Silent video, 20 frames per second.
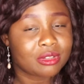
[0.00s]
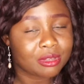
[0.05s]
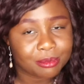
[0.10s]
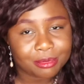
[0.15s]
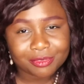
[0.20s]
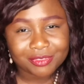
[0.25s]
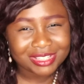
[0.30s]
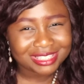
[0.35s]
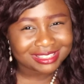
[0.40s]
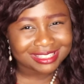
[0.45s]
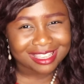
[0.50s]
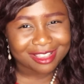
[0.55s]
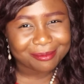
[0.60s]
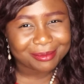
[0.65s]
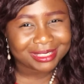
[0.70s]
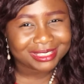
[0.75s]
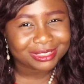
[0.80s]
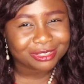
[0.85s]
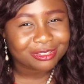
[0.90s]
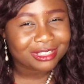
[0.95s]
you can prevent
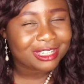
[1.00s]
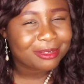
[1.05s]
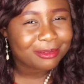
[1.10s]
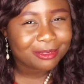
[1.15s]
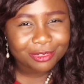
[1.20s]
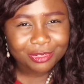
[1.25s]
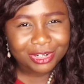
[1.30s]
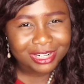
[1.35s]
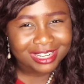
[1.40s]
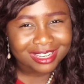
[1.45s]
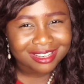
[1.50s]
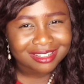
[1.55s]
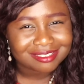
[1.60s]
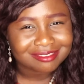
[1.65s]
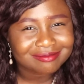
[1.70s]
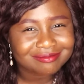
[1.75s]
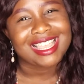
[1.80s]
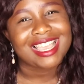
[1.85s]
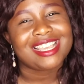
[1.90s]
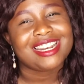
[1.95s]
that by doing it beforehand.